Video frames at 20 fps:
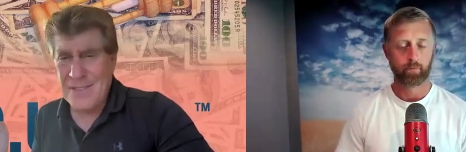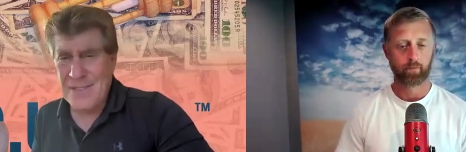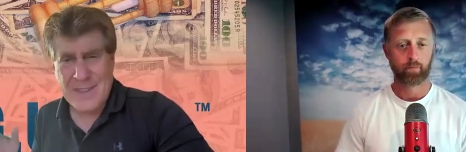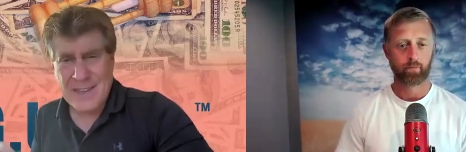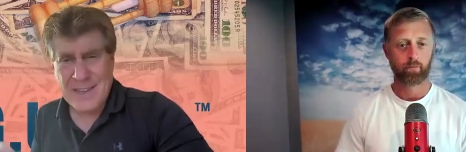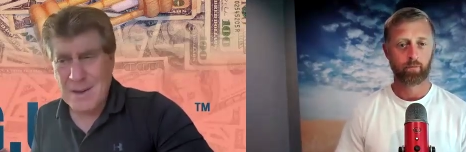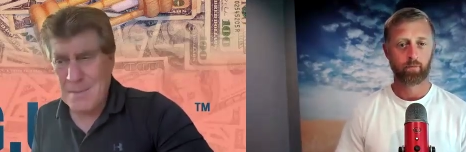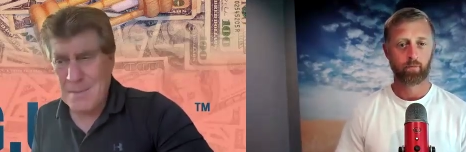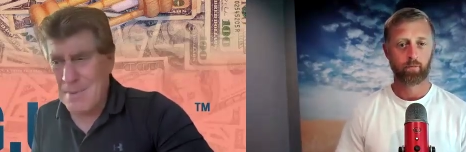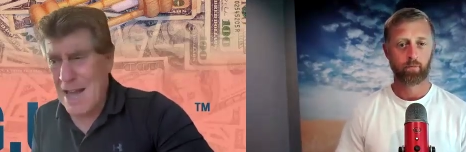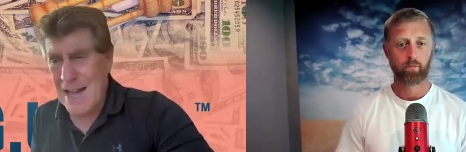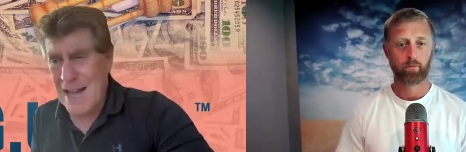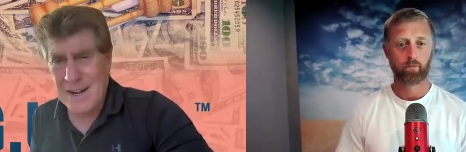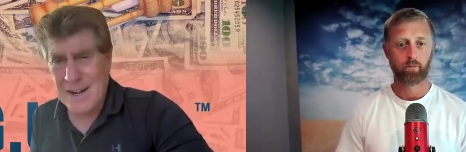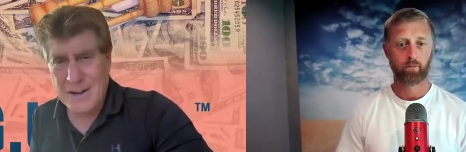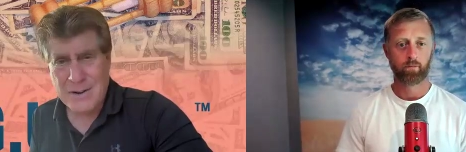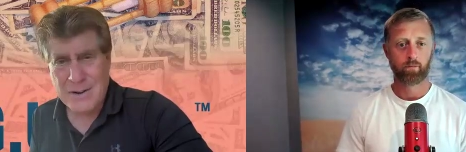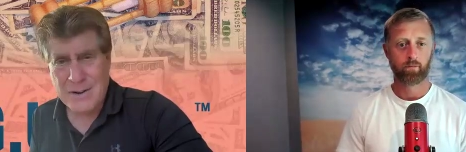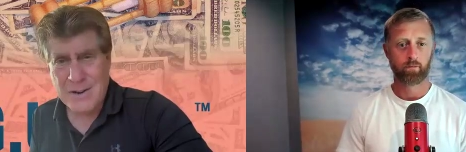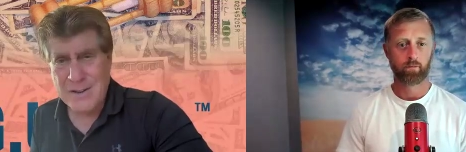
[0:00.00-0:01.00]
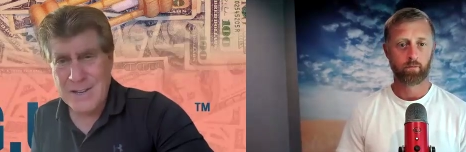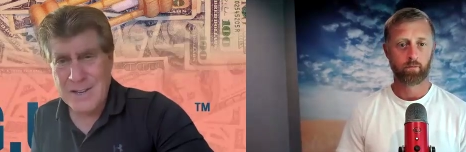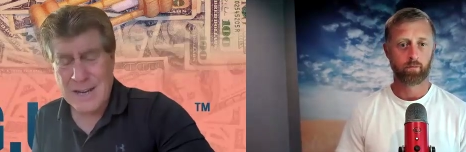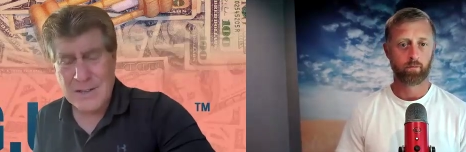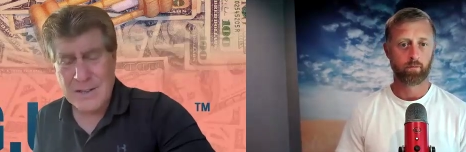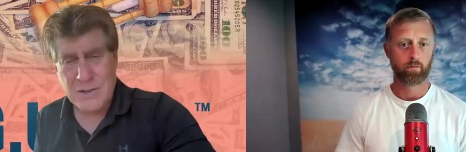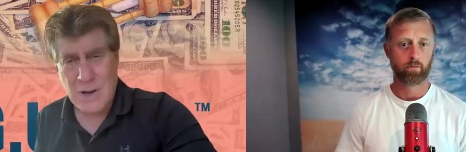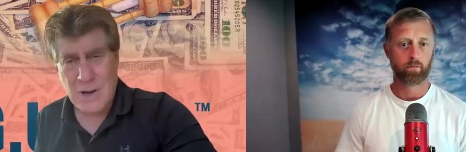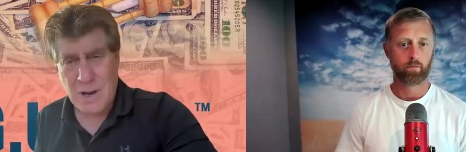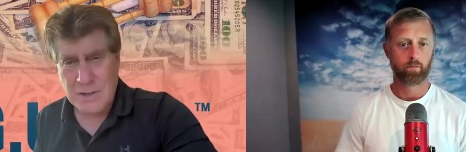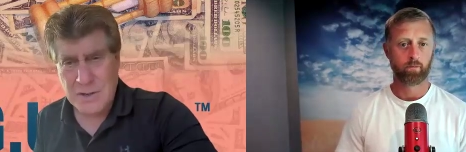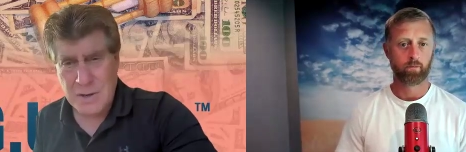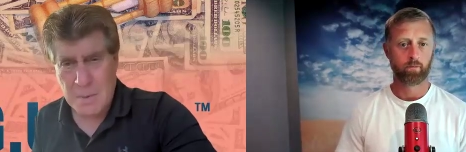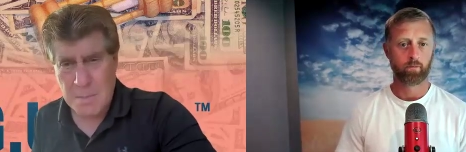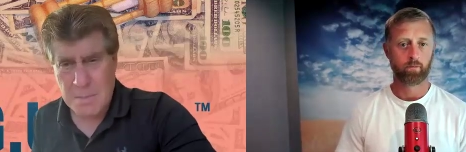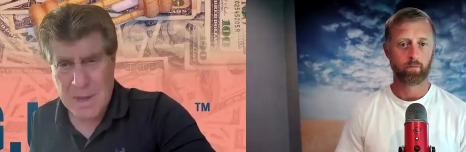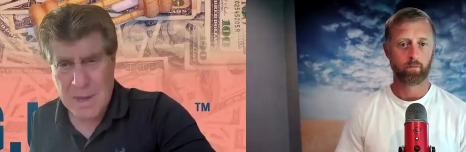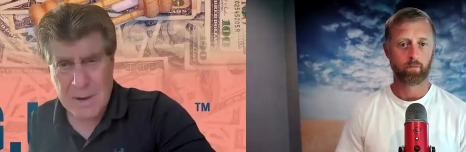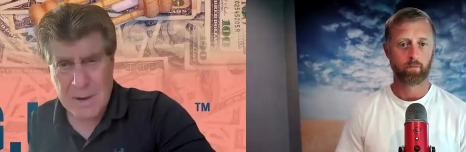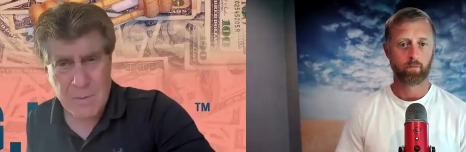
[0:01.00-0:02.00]
Speaker 1: I'll think about it, or you got to talk to
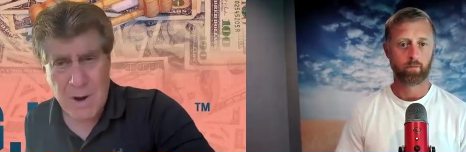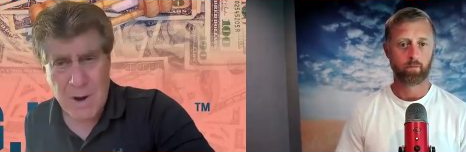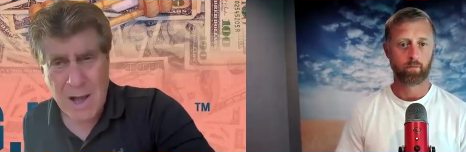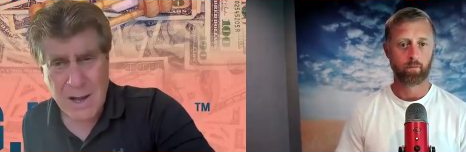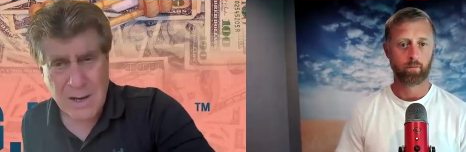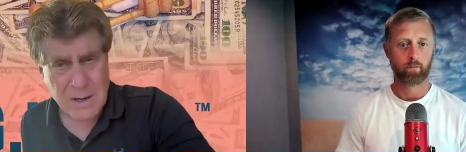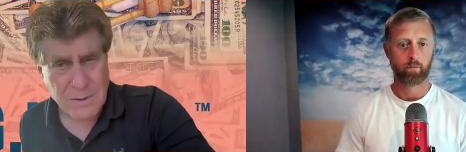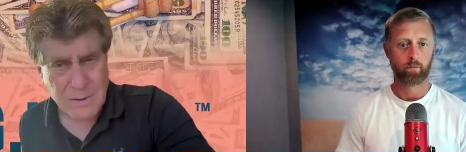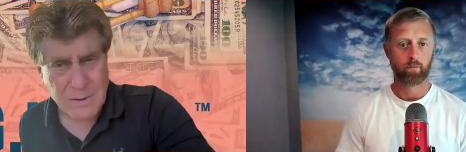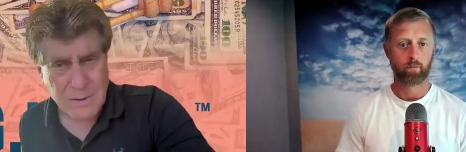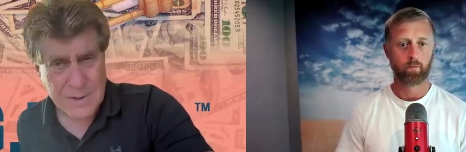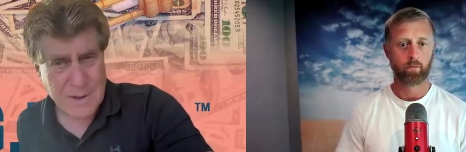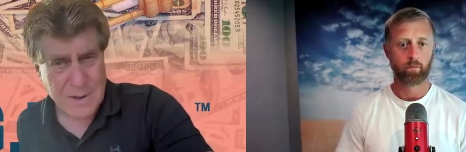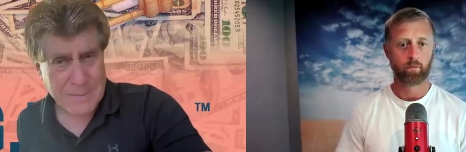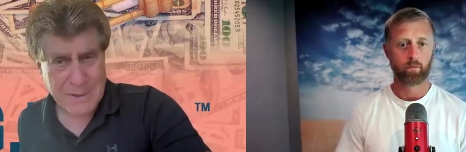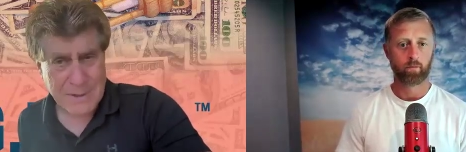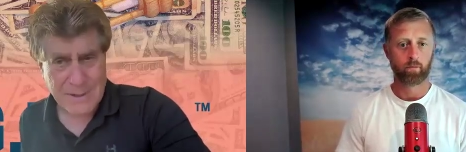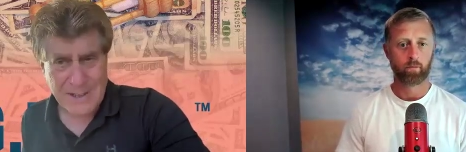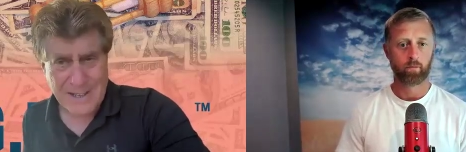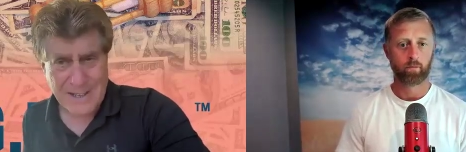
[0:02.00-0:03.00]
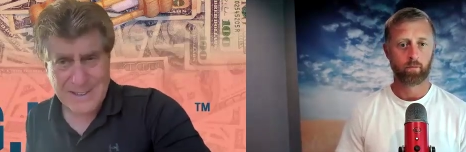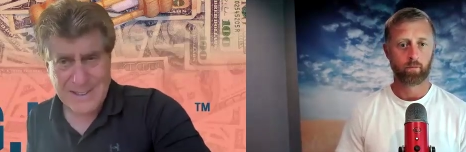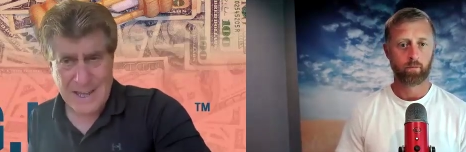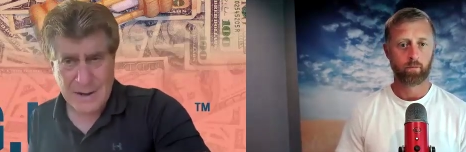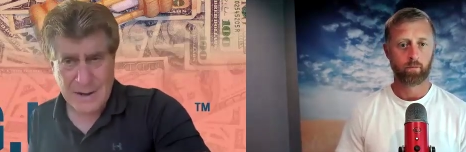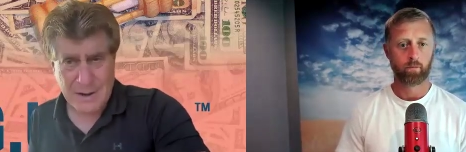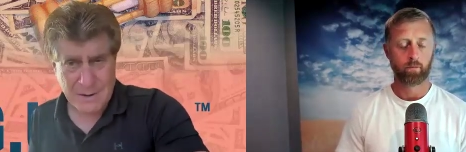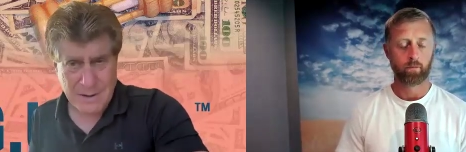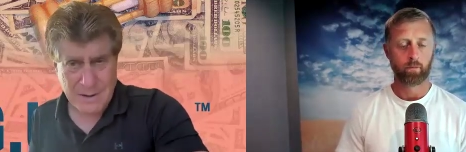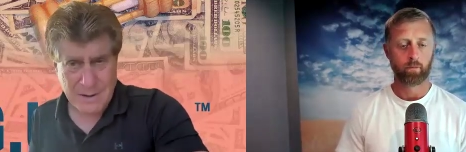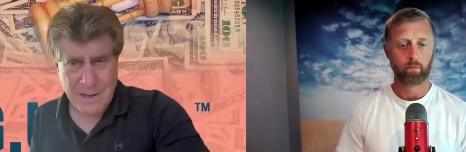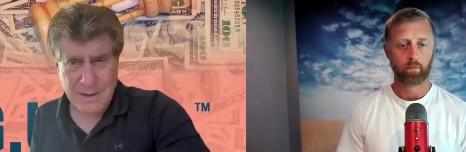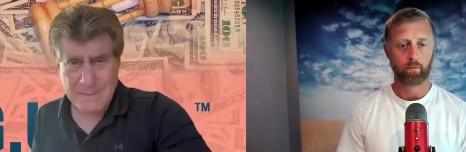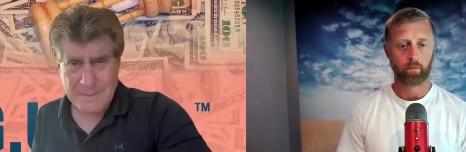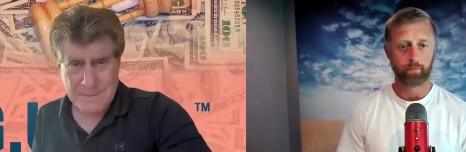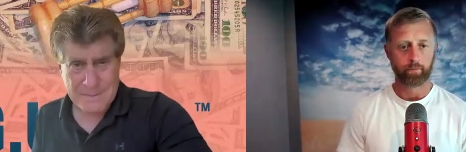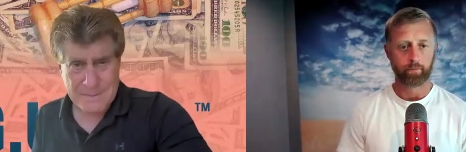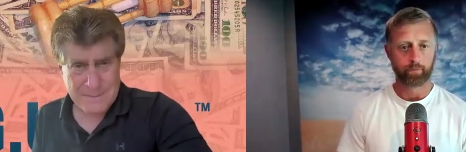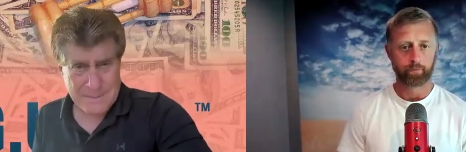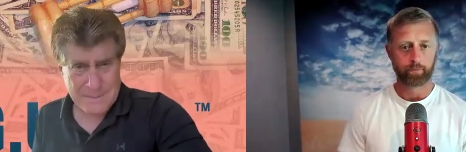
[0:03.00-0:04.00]
your pet rock or something like that.
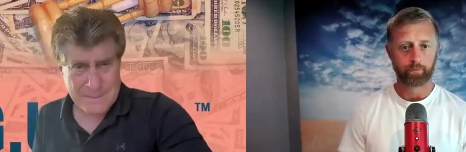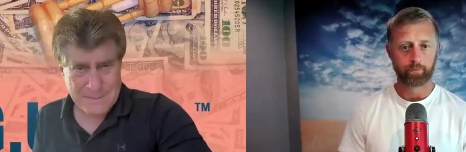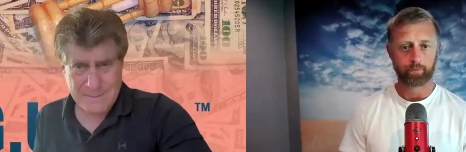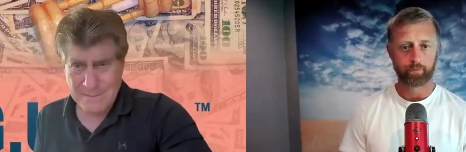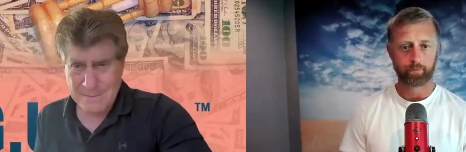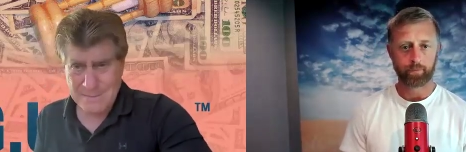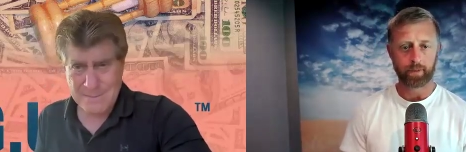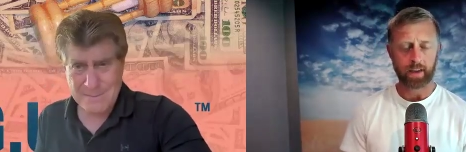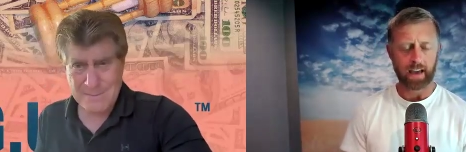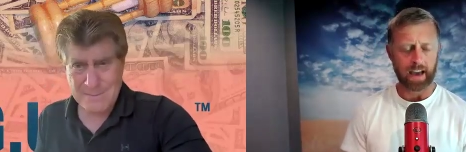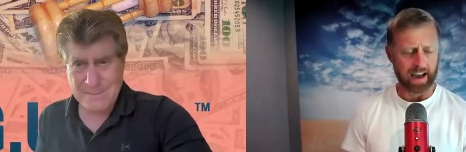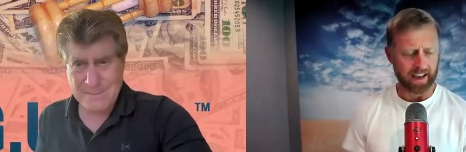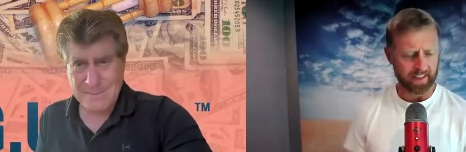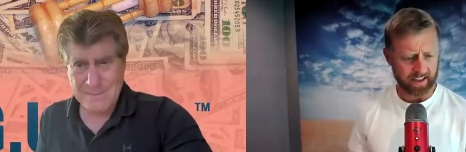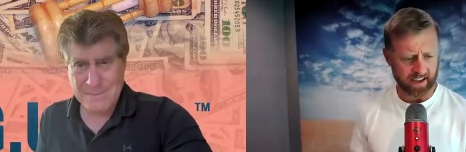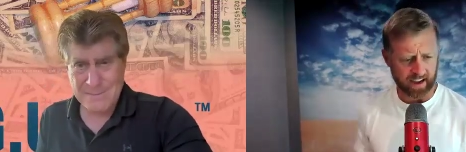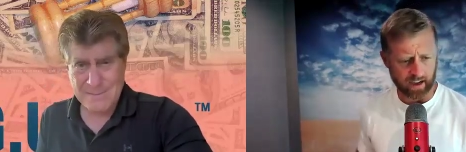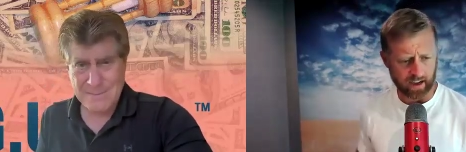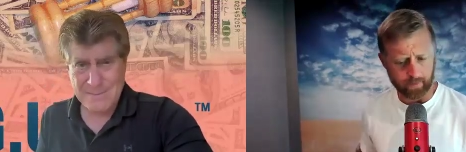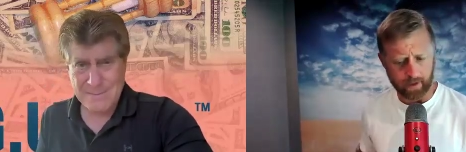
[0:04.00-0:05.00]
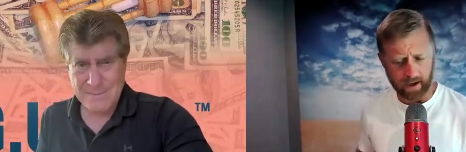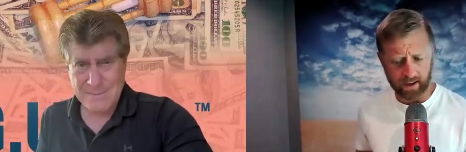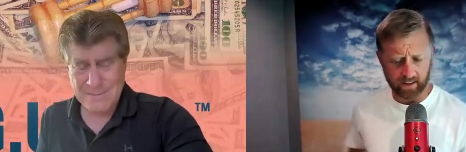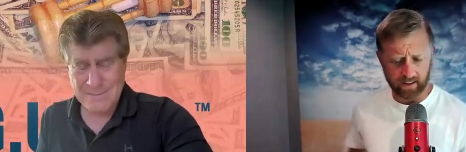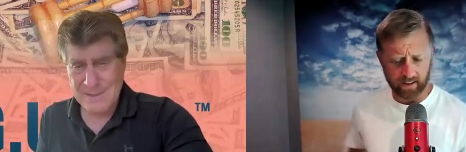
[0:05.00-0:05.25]
Okay. Yeah, I think I can make a